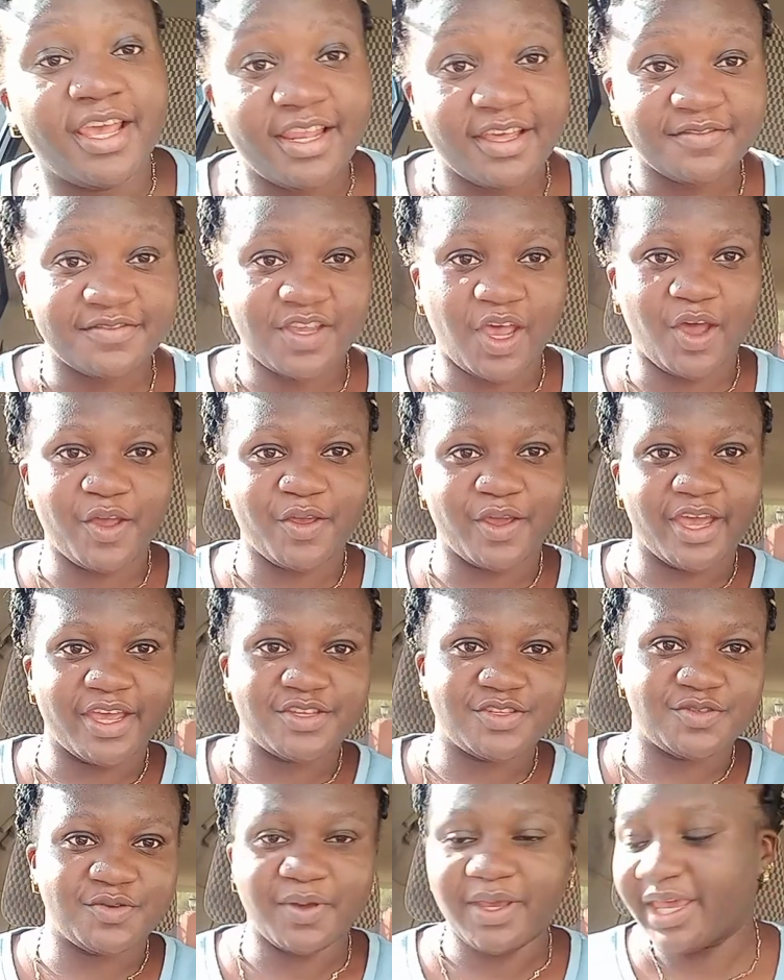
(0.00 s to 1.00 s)
loves how you
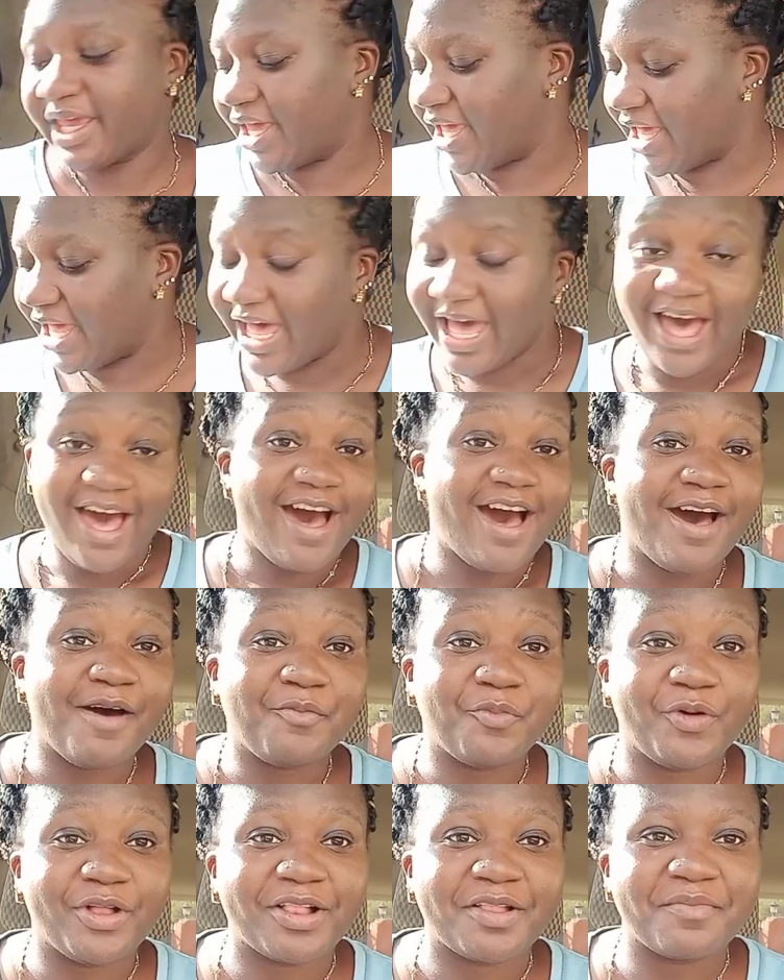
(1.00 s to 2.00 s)
guys doing um
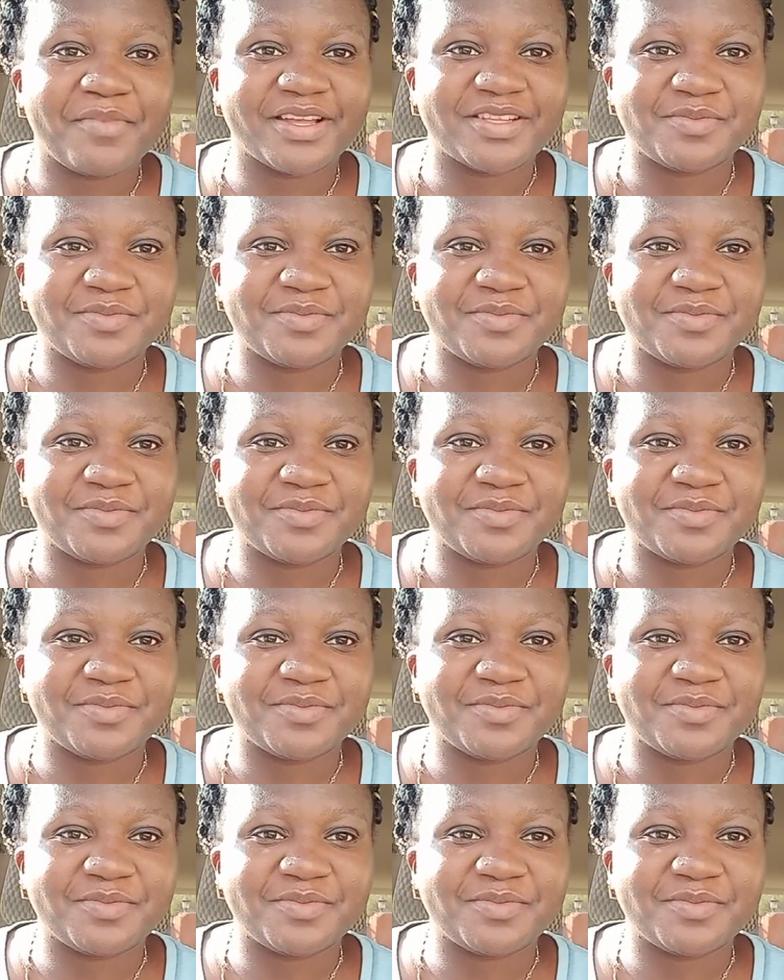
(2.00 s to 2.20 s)
welcome back